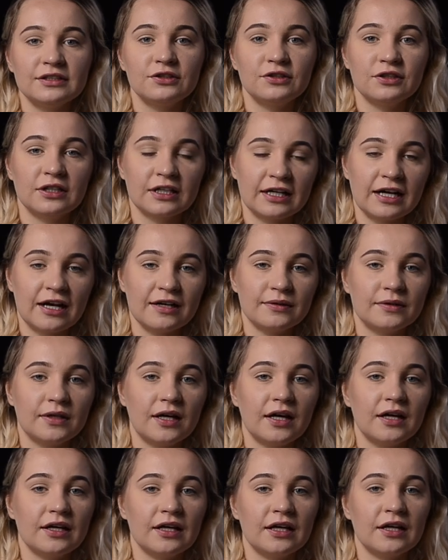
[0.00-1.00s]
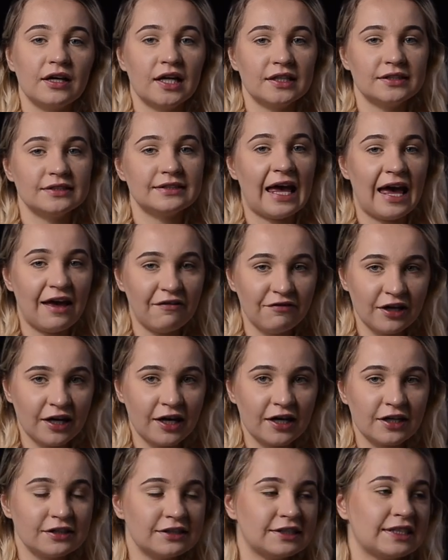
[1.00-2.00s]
to the camera it gets heavier,